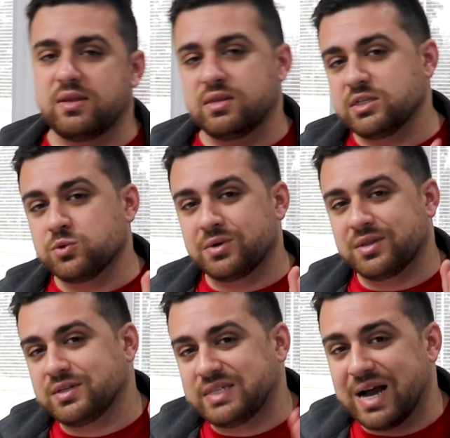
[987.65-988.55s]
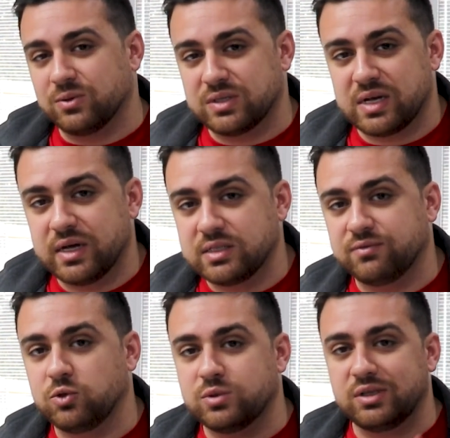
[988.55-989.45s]
And this is one of the downsides
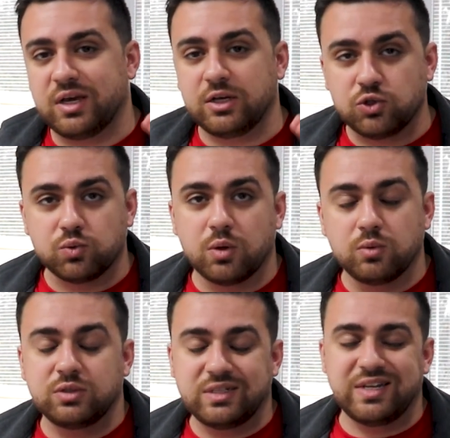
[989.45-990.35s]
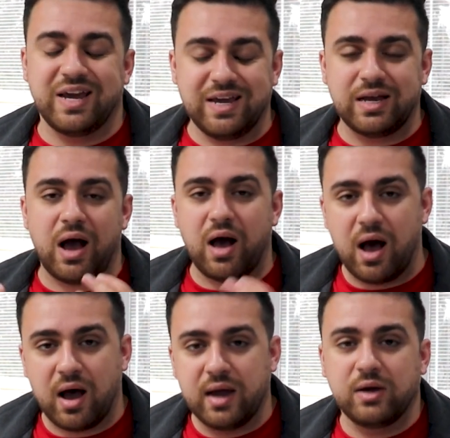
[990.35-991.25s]
of using a drone to take
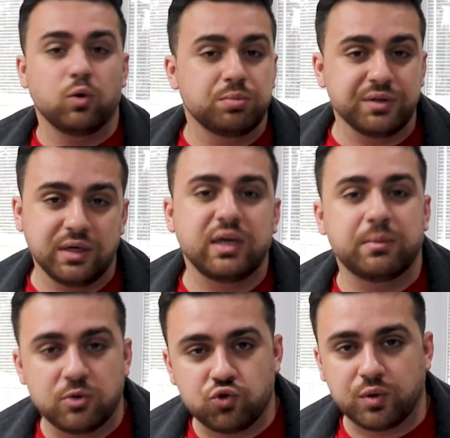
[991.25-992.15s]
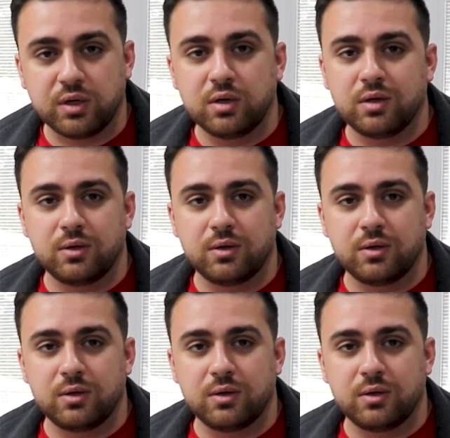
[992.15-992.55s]
high oblique imagery.